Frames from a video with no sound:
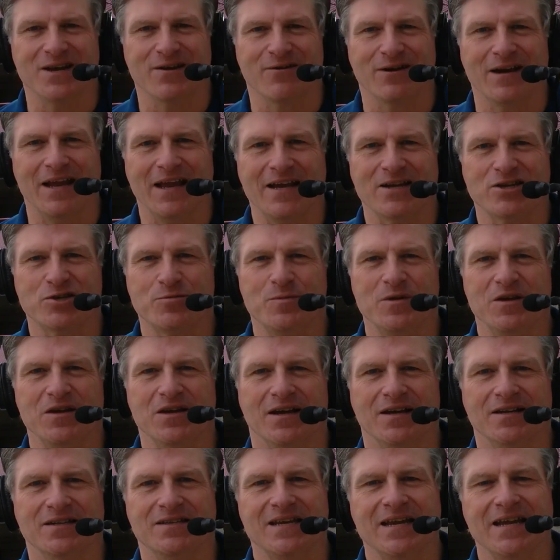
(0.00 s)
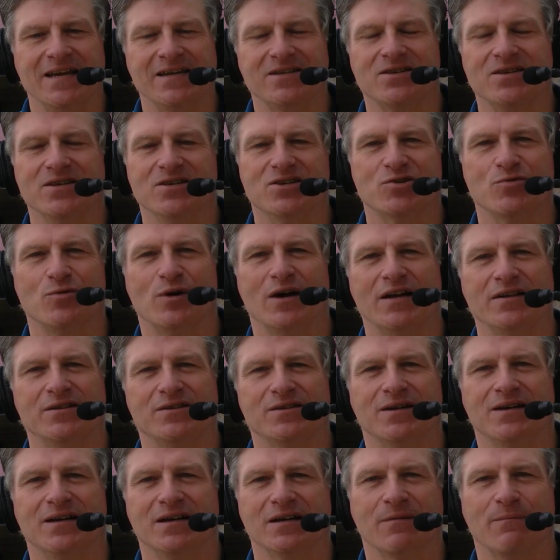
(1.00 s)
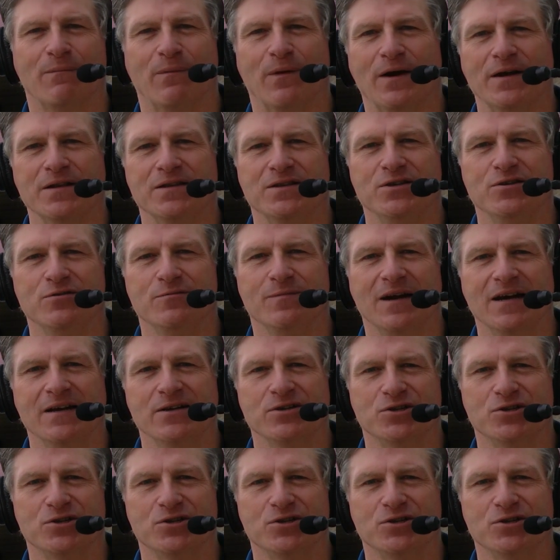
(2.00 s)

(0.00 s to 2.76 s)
Aaron Ashby on Taxi Squad Talk, brought to you by